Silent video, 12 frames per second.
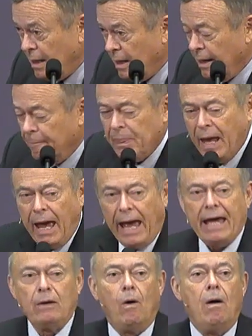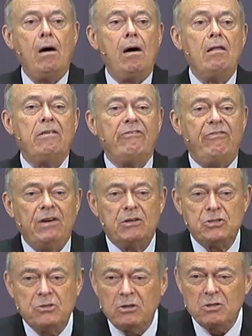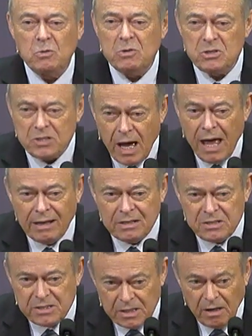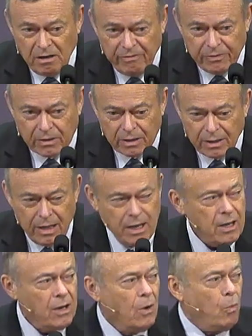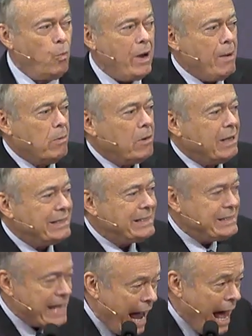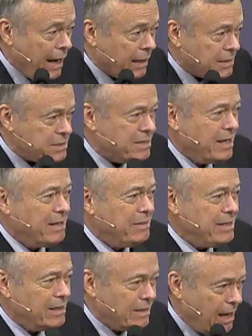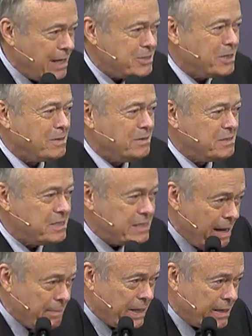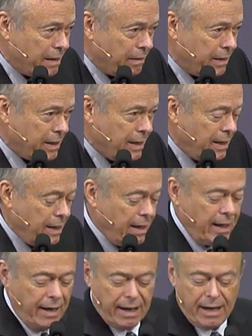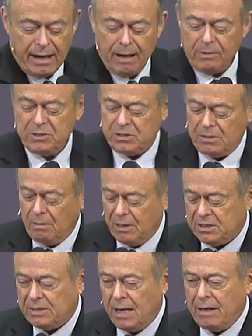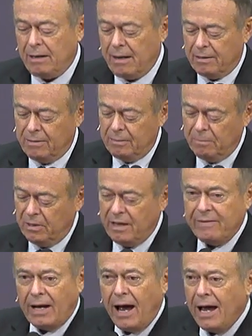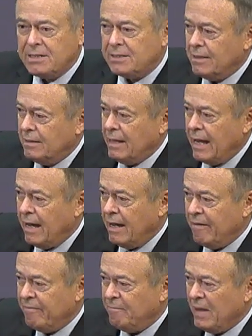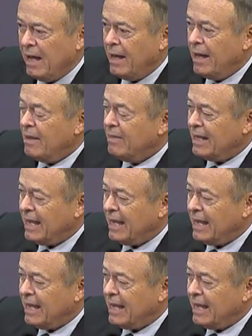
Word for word: and all the fixtures were solid silver. We were at Dallas Theological Seminary, and I was so excited I couldn't believe it. I still have the